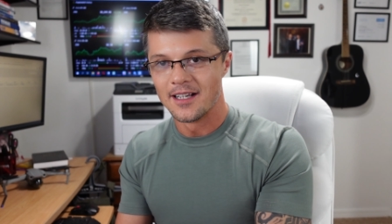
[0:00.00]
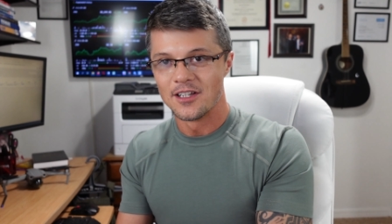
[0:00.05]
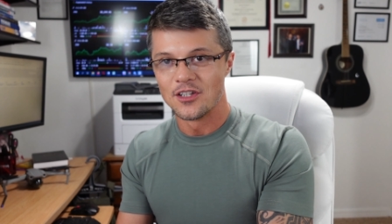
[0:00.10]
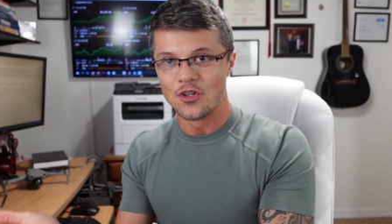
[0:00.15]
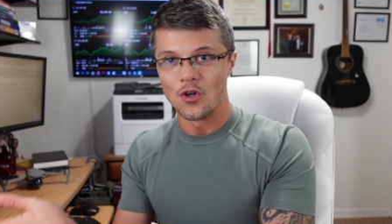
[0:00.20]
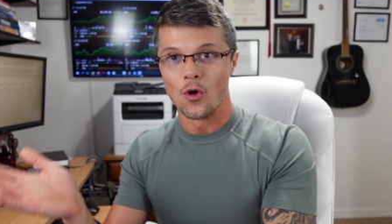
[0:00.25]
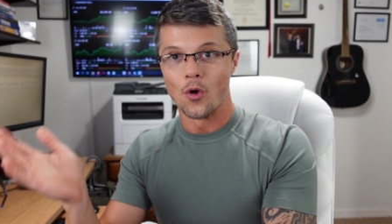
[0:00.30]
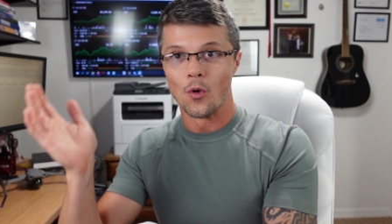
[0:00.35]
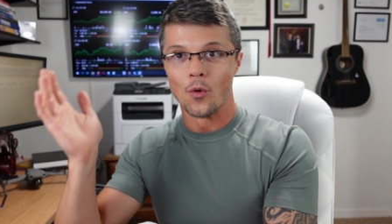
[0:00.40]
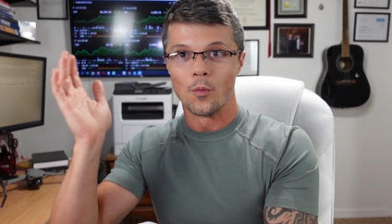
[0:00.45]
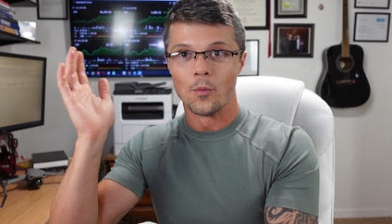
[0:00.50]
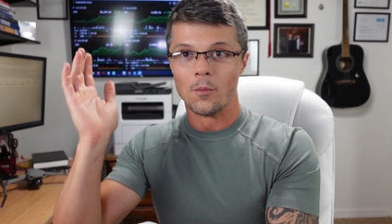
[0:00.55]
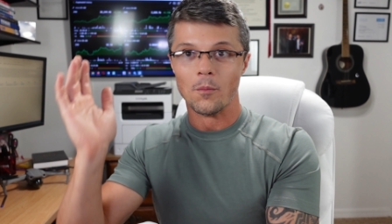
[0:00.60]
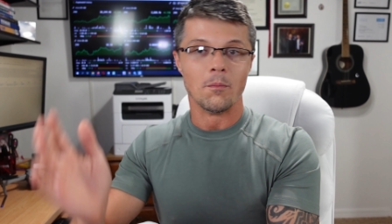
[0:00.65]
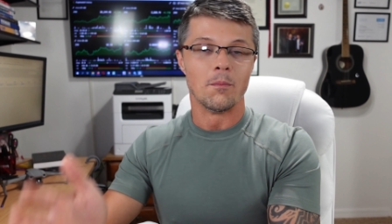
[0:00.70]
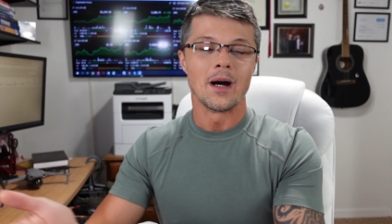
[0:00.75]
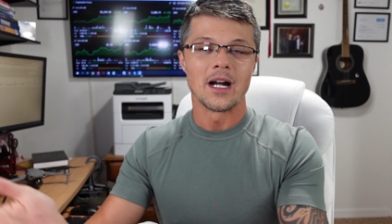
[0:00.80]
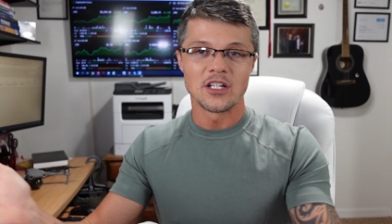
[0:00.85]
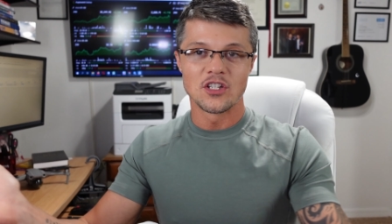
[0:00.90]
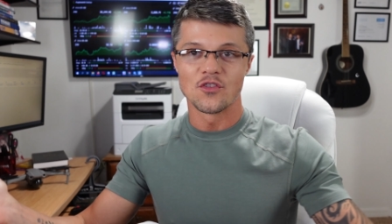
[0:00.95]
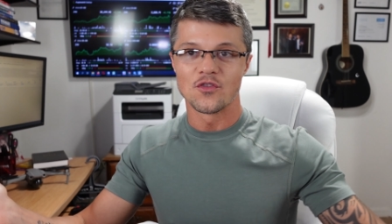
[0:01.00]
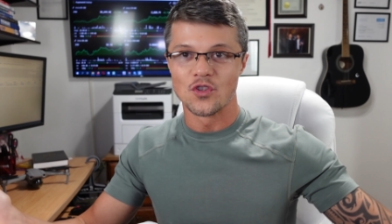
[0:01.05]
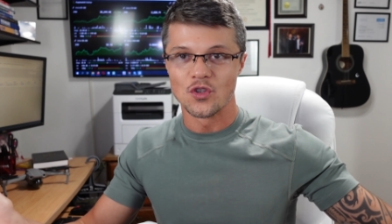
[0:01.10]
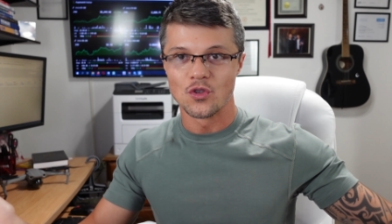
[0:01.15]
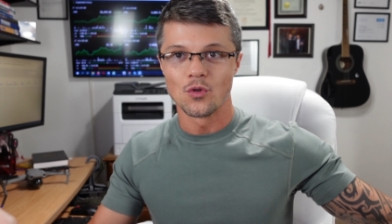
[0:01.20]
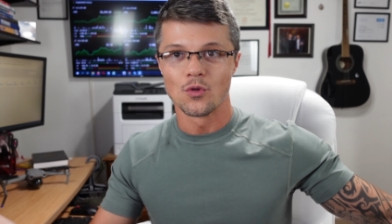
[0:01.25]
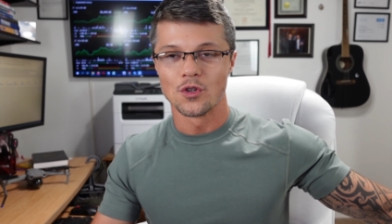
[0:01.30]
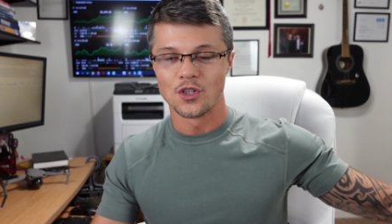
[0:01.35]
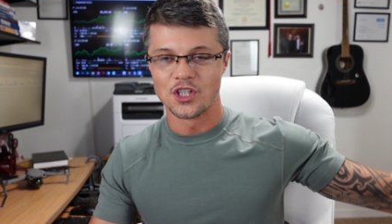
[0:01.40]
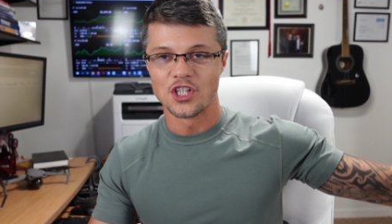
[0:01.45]
So bunch of
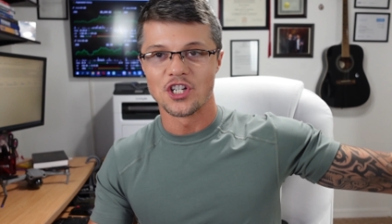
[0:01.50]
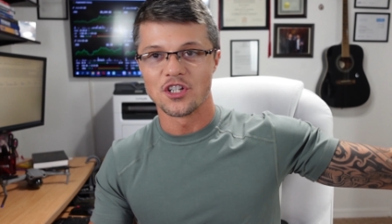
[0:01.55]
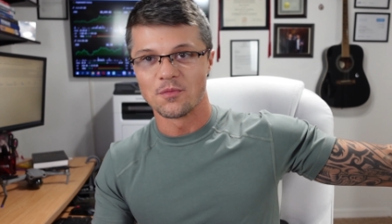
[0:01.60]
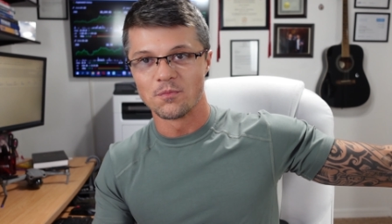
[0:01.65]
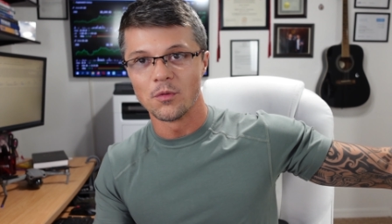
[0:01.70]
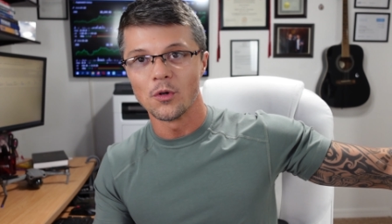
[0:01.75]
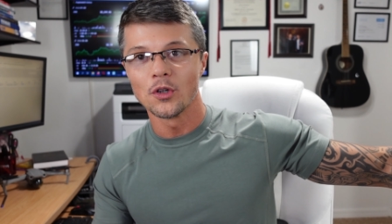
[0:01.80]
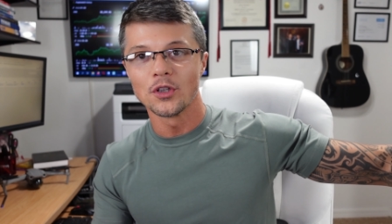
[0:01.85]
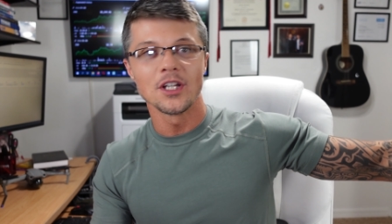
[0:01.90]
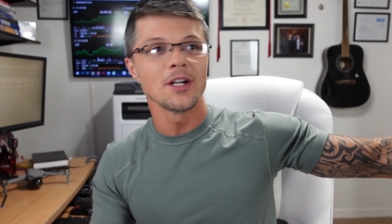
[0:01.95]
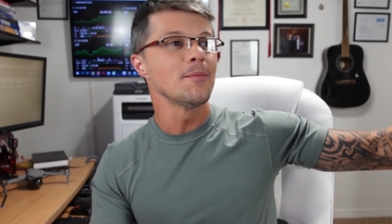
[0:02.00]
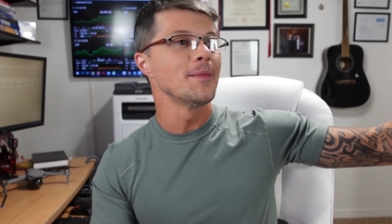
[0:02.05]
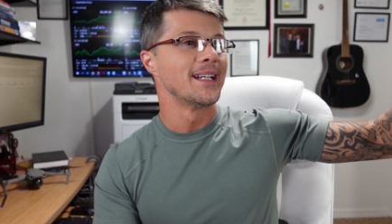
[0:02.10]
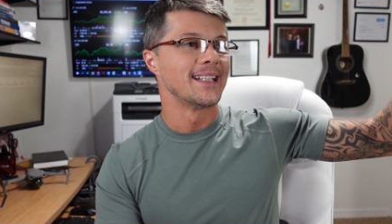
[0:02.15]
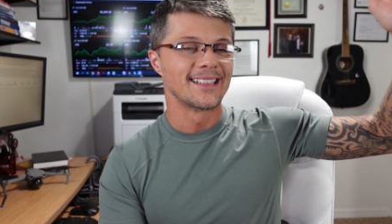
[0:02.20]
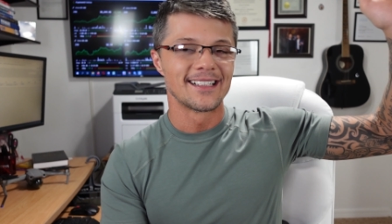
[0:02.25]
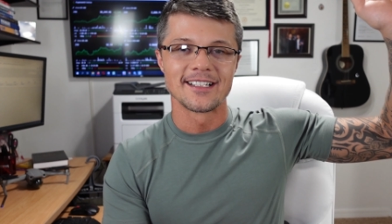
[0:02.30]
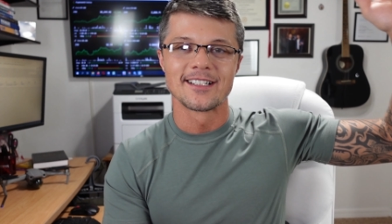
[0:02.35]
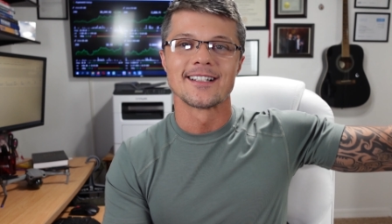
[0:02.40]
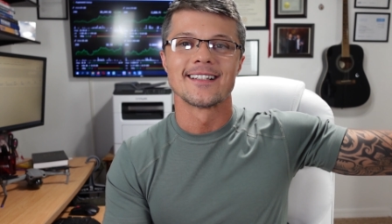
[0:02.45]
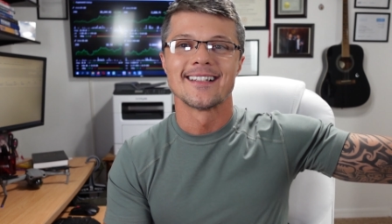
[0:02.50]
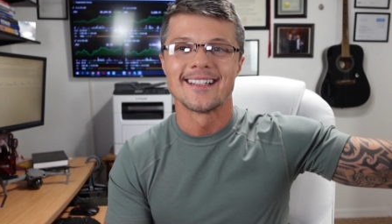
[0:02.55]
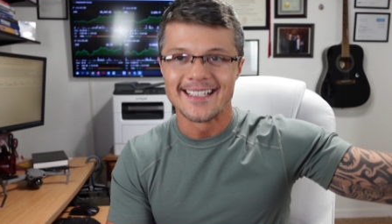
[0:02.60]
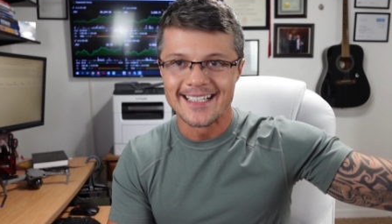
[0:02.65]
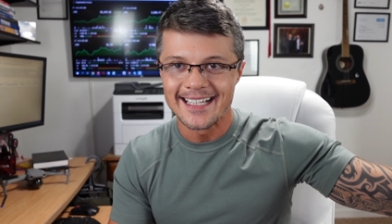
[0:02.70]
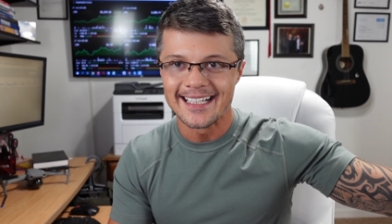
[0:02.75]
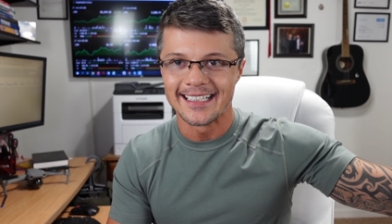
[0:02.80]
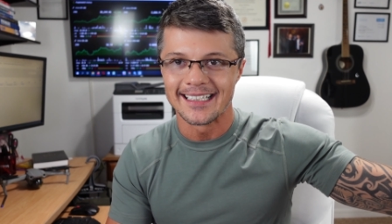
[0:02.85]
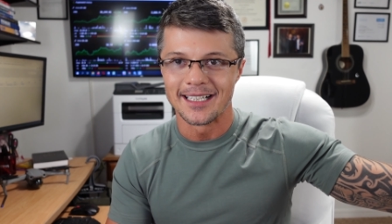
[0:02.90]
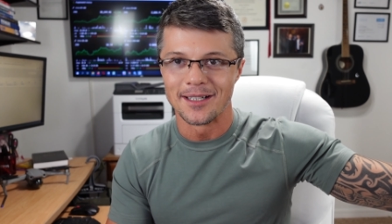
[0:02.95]
stores just bought them and they're just
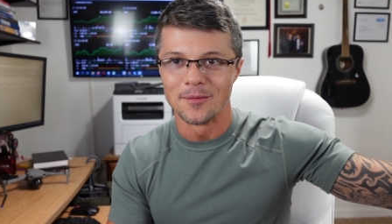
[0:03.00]
sitting